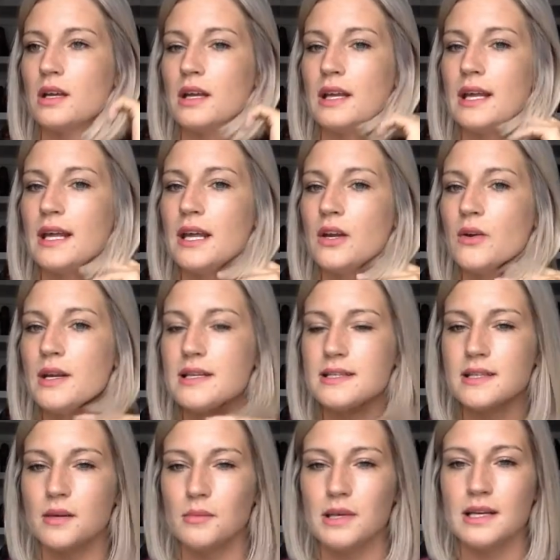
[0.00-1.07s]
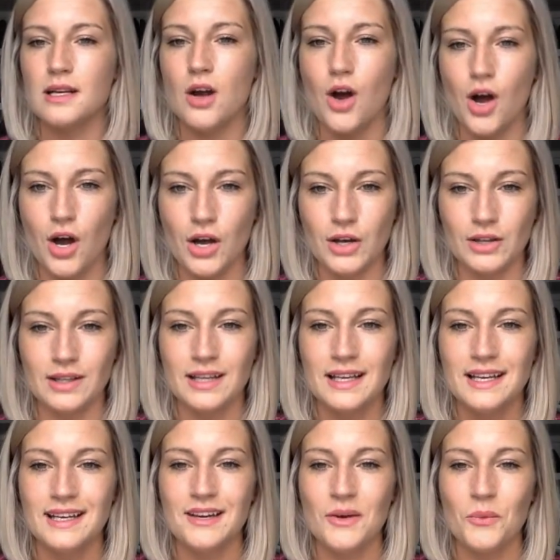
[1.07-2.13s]
hearing somebody call
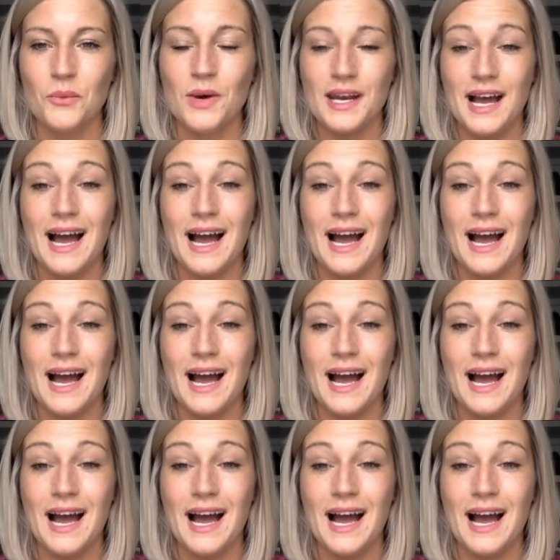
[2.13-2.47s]
what